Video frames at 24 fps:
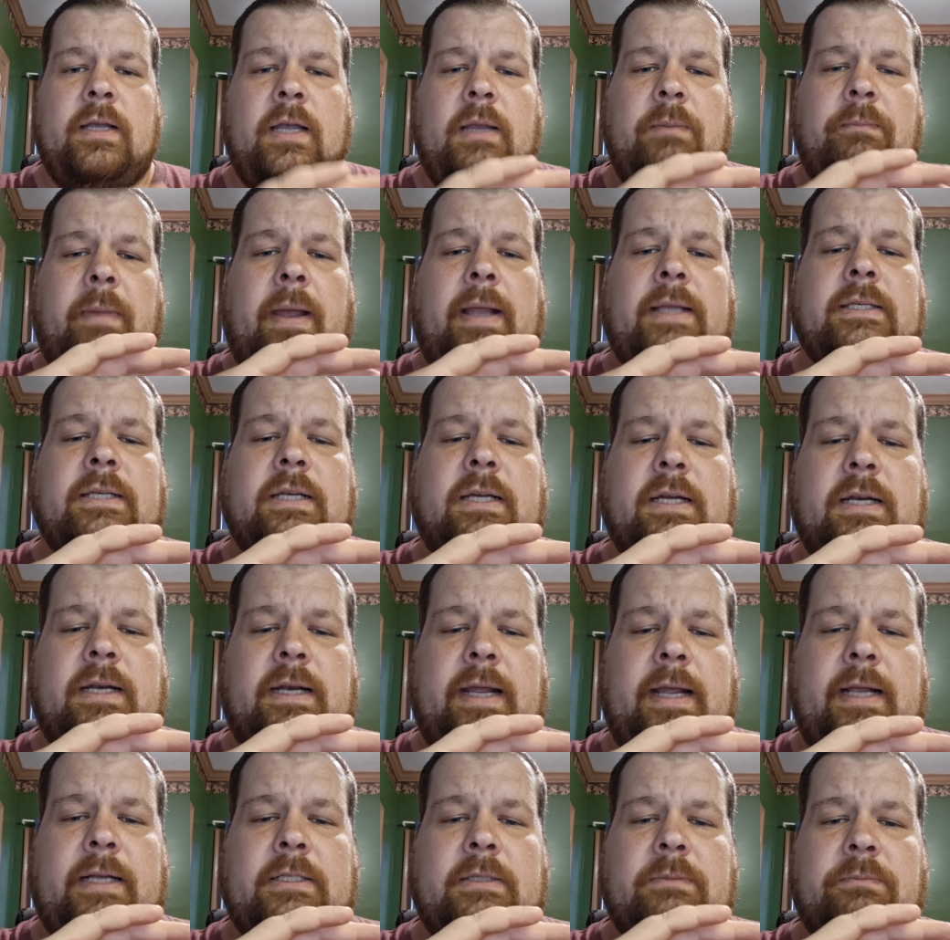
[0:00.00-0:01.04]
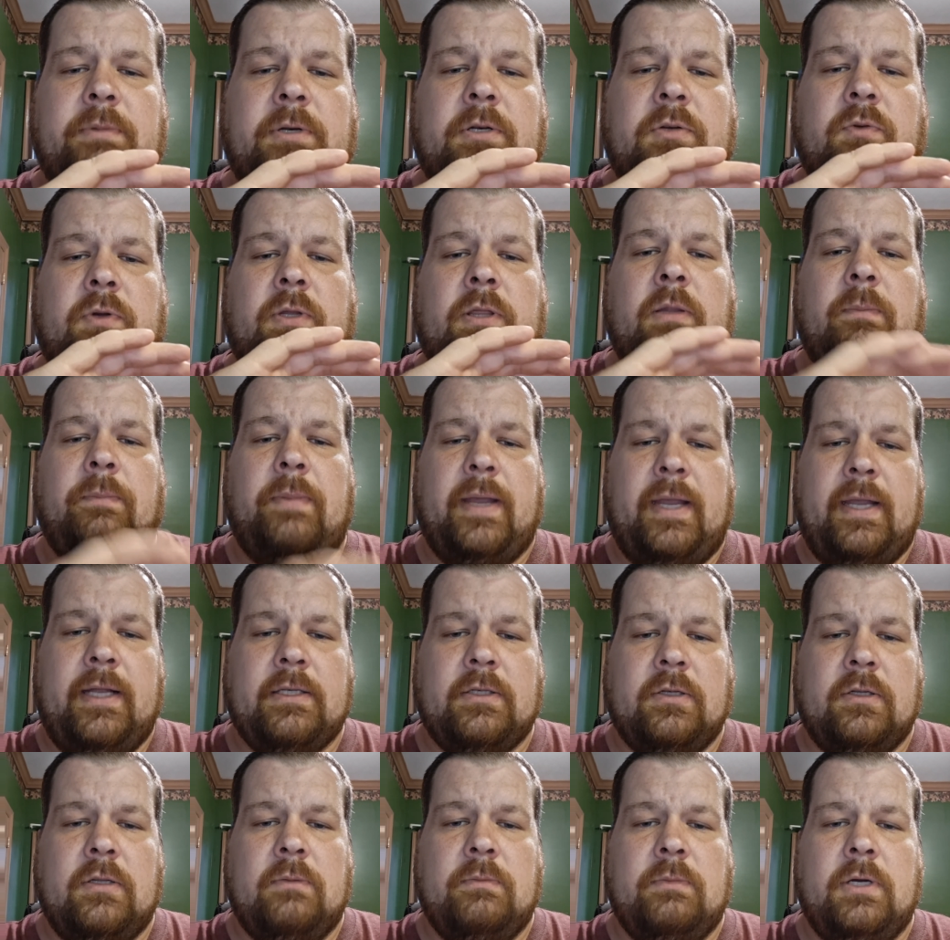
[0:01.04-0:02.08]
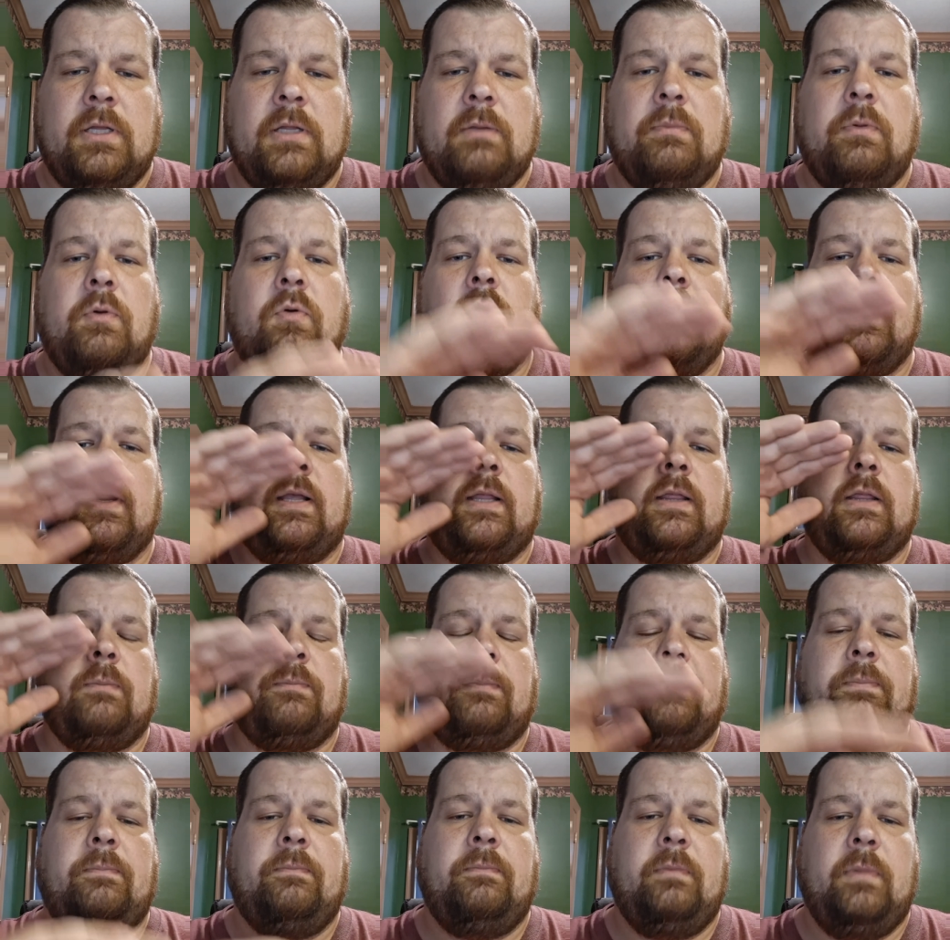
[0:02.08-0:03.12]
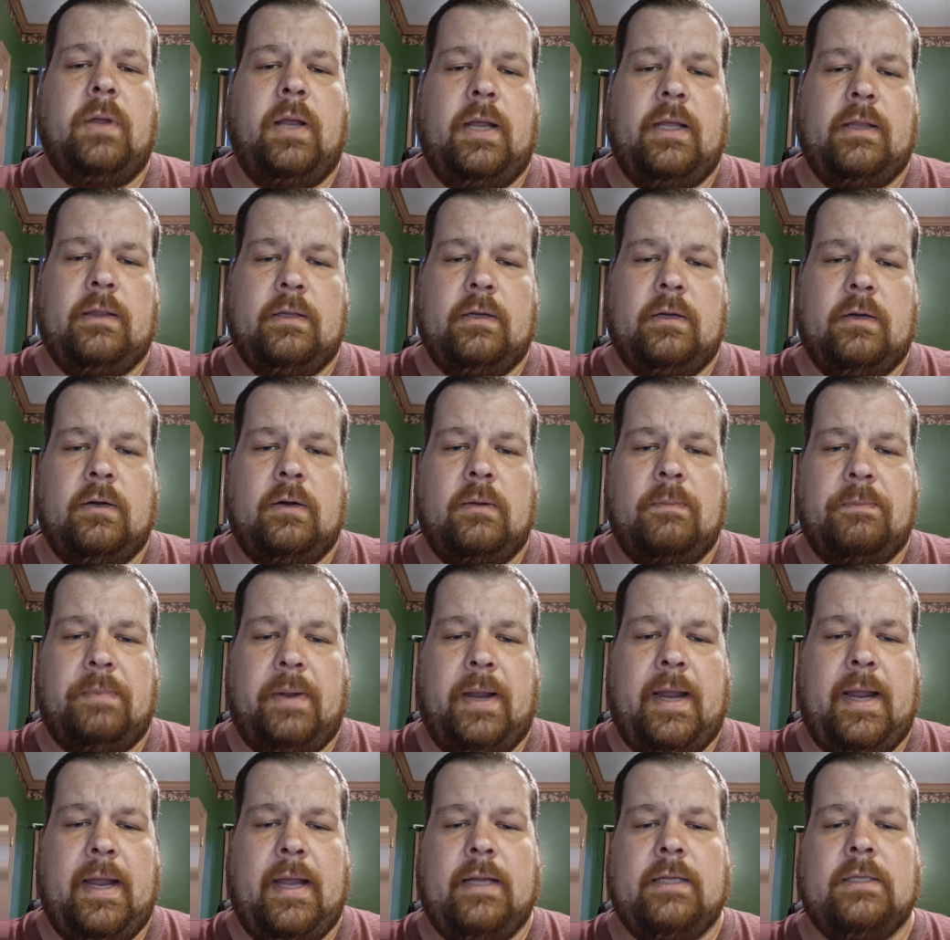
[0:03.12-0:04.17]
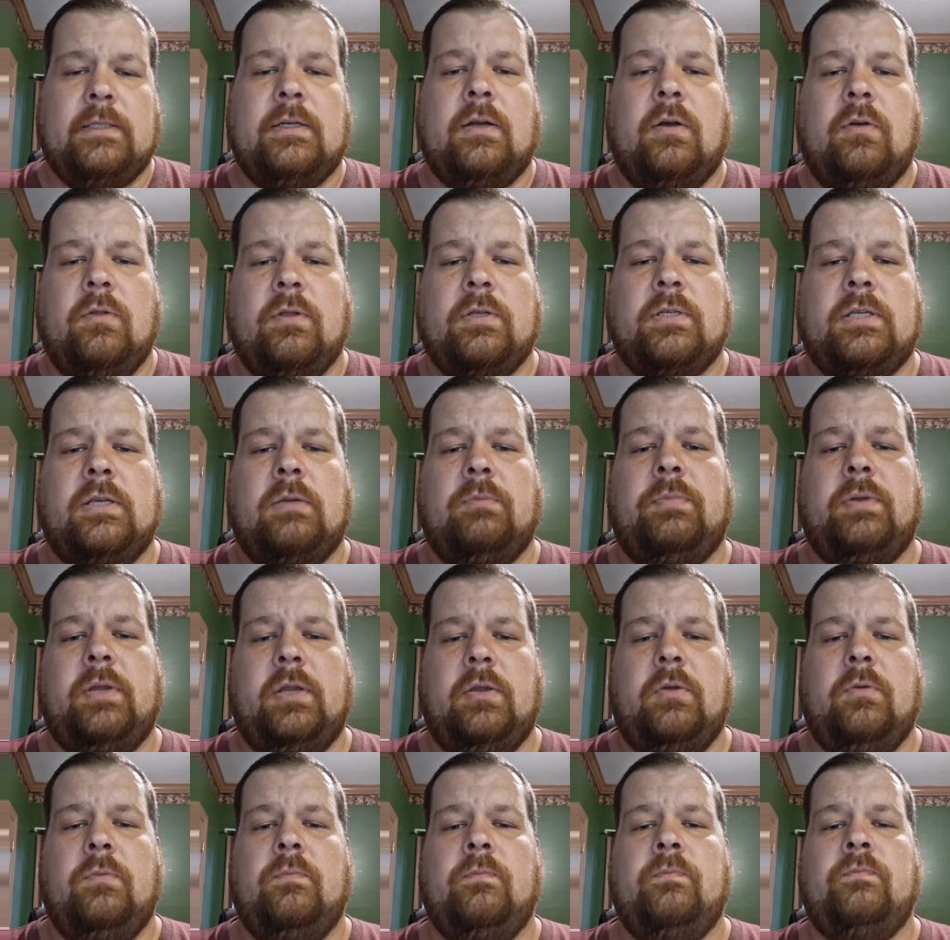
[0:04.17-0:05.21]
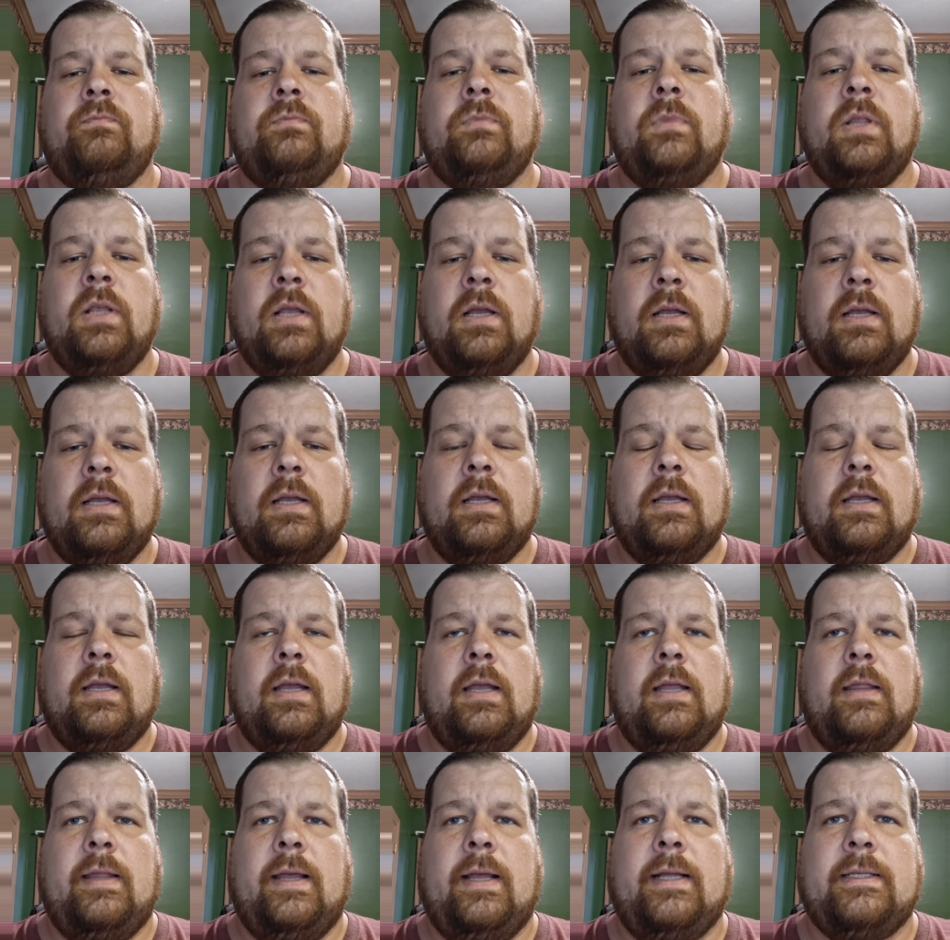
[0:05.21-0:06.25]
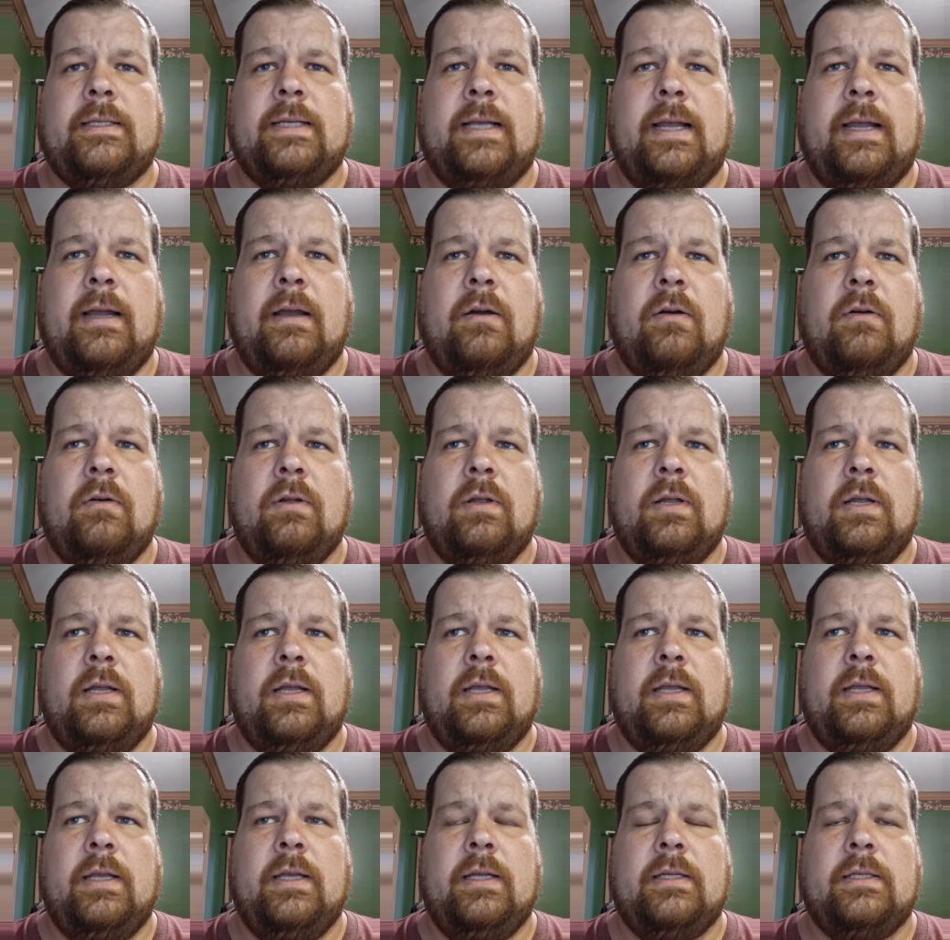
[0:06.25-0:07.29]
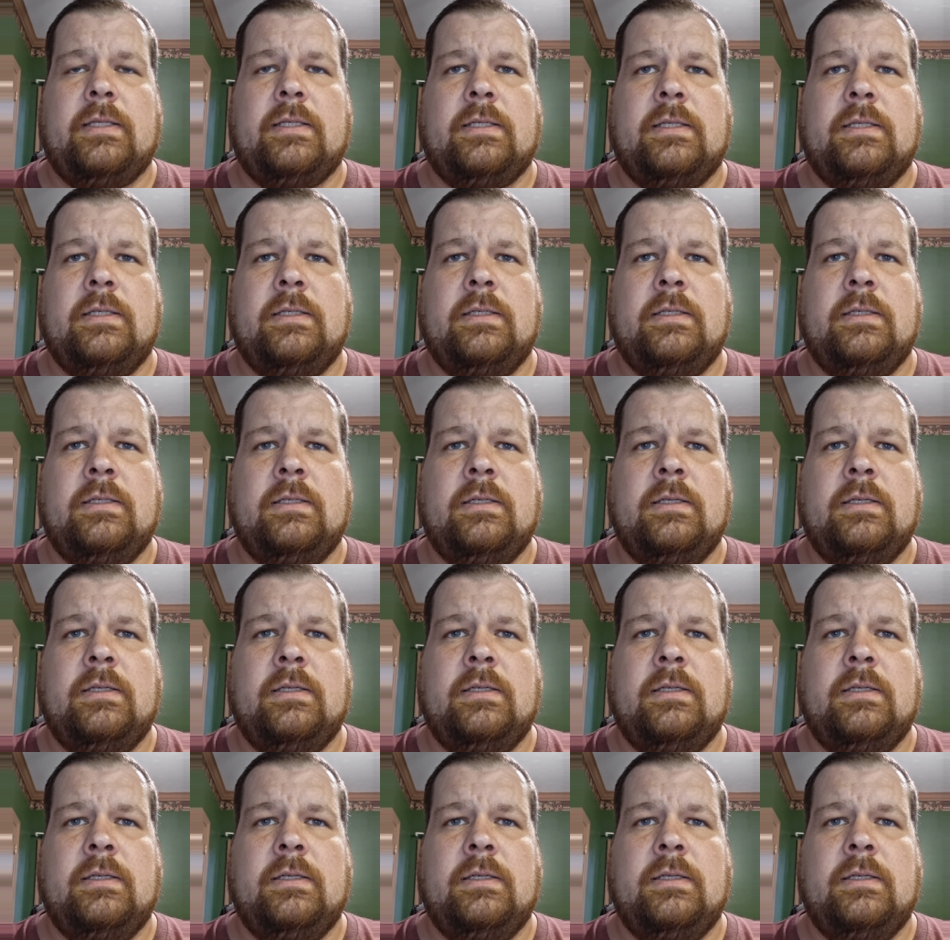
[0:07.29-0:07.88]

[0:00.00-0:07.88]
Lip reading: it makes a connection between the pins on the motherboard and the pads on the CPU. And that's how it gets